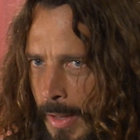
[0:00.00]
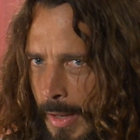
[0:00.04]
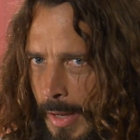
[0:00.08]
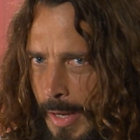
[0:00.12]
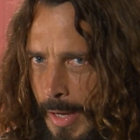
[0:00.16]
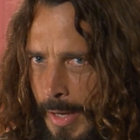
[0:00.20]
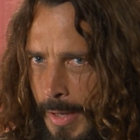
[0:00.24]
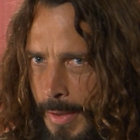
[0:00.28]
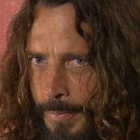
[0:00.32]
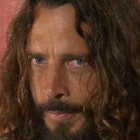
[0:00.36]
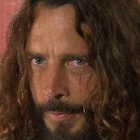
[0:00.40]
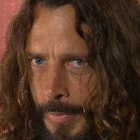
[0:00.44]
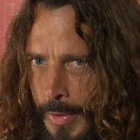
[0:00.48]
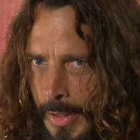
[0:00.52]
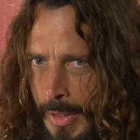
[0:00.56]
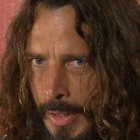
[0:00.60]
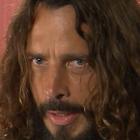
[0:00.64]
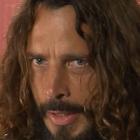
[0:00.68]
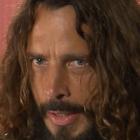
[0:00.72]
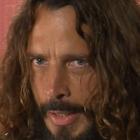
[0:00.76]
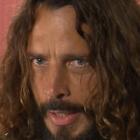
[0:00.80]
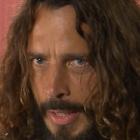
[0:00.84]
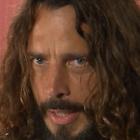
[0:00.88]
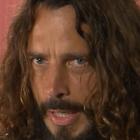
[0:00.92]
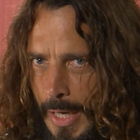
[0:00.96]
And
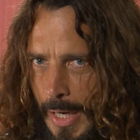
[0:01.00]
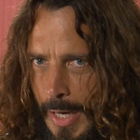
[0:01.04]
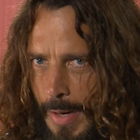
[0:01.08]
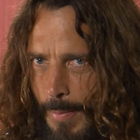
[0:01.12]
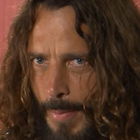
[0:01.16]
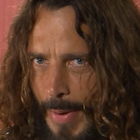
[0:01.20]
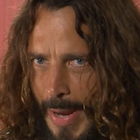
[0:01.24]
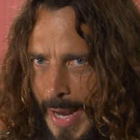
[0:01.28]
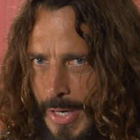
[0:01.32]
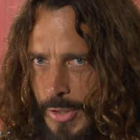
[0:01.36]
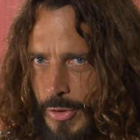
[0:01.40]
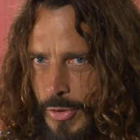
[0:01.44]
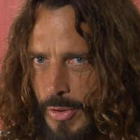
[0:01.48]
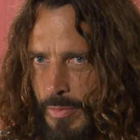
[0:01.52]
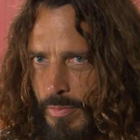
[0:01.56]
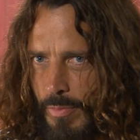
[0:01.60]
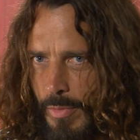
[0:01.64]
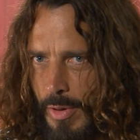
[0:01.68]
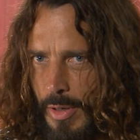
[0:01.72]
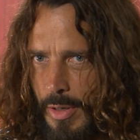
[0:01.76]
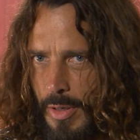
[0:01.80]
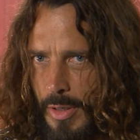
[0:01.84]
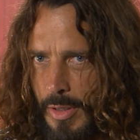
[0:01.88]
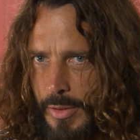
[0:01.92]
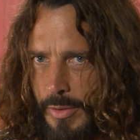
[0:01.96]
he kind of badgered
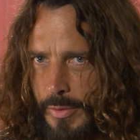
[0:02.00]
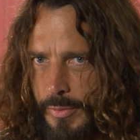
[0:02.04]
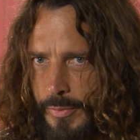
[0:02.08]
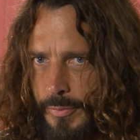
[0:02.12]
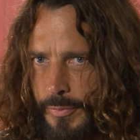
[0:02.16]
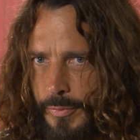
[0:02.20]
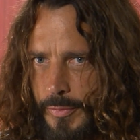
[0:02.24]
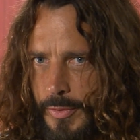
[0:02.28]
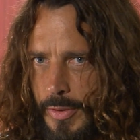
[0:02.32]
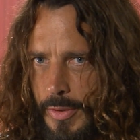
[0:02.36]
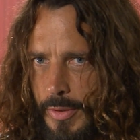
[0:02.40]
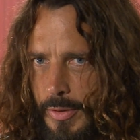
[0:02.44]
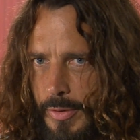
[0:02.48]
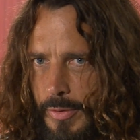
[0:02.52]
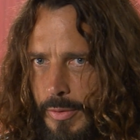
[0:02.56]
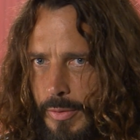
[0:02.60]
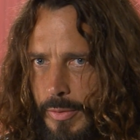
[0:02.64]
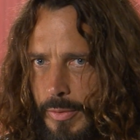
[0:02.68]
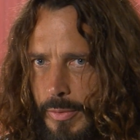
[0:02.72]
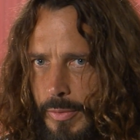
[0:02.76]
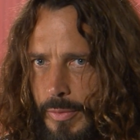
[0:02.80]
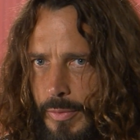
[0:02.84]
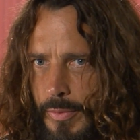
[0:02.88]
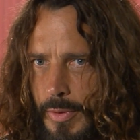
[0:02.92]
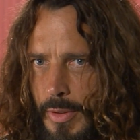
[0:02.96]
Mark
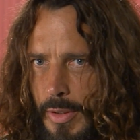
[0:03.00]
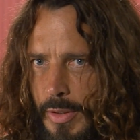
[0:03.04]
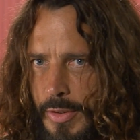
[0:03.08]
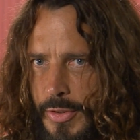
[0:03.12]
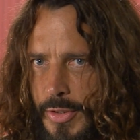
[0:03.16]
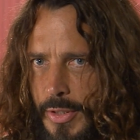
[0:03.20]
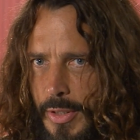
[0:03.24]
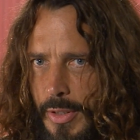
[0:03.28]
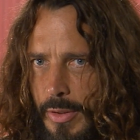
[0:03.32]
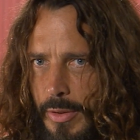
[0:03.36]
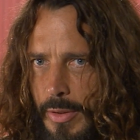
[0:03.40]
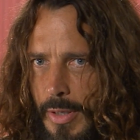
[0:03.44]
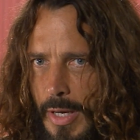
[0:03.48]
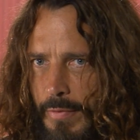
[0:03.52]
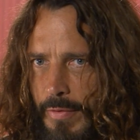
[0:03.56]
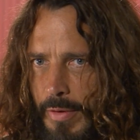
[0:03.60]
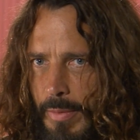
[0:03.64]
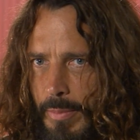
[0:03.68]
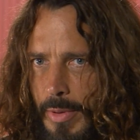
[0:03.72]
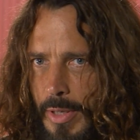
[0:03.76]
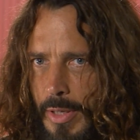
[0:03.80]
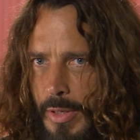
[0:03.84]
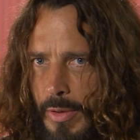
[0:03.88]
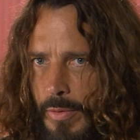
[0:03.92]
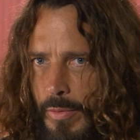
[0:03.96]
to consider
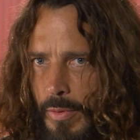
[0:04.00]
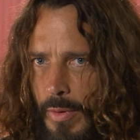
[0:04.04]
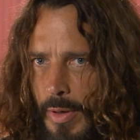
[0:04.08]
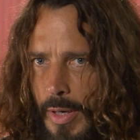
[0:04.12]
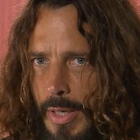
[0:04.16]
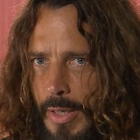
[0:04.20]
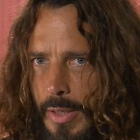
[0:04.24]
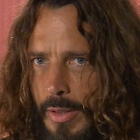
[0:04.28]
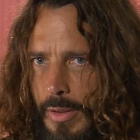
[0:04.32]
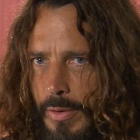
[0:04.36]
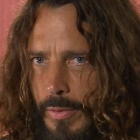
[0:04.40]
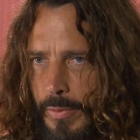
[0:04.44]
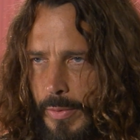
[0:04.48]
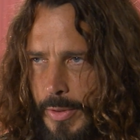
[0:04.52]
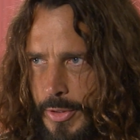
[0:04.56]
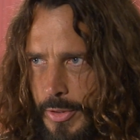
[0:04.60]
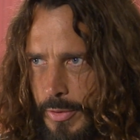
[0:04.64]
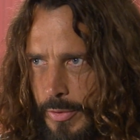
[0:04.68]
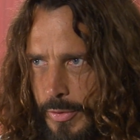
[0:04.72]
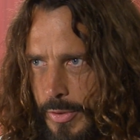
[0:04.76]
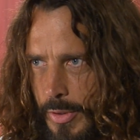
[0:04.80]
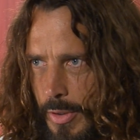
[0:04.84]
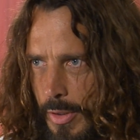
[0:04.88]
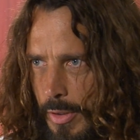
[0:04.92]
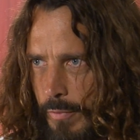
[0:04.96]
having me write an
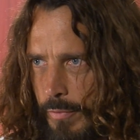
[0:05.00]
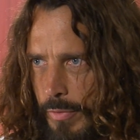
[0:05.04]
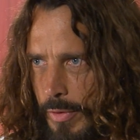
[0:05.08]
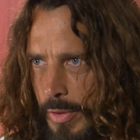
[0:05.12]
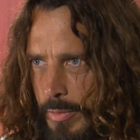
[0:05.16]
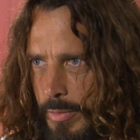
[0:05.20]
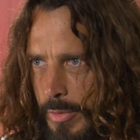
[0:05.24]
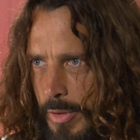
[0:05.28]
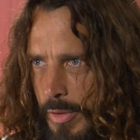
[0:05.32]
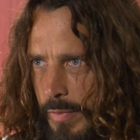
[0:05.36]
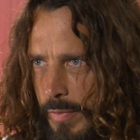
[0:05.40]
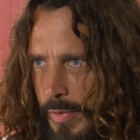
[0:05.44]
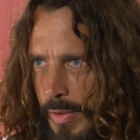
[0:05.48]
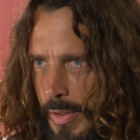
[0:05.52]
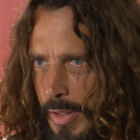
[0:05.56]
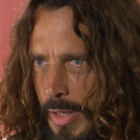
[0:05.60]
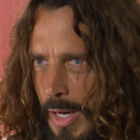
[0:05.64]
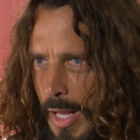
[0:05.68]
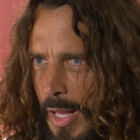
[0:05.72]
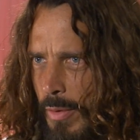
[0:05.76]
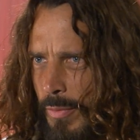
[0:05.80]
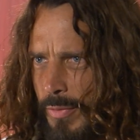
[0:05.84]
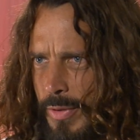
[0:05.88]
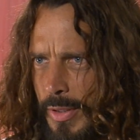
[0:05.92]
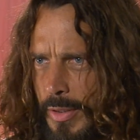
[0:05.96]
original song for the movie, and
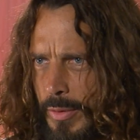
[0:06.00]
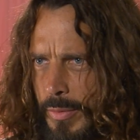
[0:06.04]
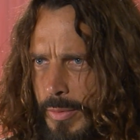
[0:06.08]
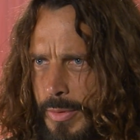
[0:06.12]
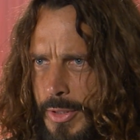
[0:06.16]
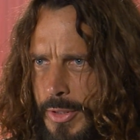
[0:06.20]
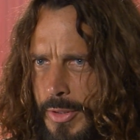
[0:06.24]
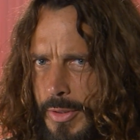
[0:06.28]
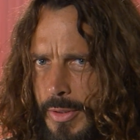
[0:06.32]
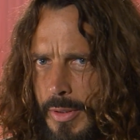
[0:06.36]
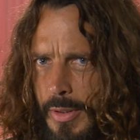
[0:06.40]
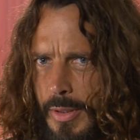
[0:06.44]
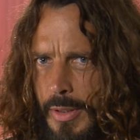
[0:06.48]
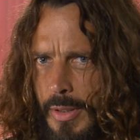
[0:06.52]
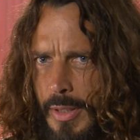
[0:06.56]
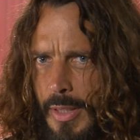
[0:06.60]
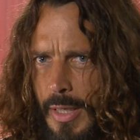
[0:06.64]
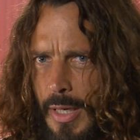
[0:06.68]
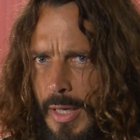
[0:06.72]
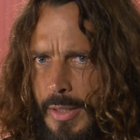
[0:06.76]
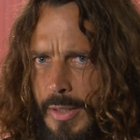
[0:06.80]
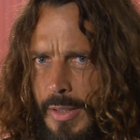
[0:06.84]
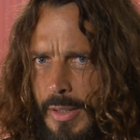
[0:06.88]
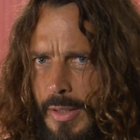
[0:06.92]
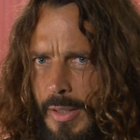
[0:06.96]
I don't think there was an
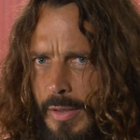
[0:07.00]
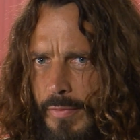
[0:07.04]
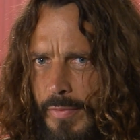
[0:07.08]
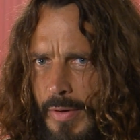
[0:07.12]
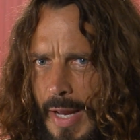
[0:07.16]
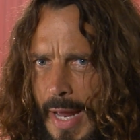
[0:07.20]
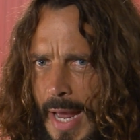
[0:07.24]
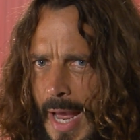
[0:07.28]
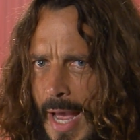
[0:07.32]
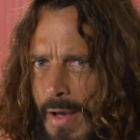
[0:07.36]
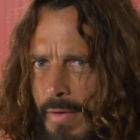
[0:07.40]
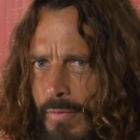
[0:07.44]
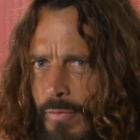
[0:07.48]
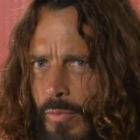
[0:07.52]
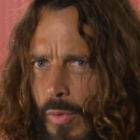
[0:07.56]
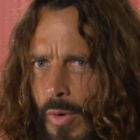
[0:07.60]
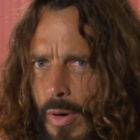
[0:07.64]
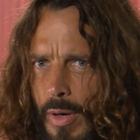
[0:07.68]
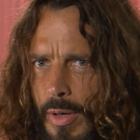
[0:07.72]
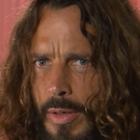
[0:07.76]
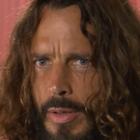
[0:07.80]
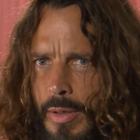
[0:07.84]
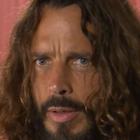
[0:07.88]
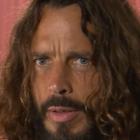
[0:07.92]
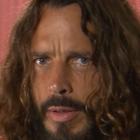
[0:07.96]
idea to even have
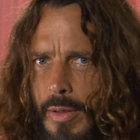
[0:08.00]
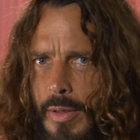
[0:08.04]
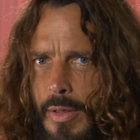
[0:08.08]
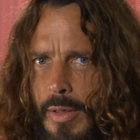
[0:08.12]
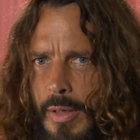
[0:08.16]
one.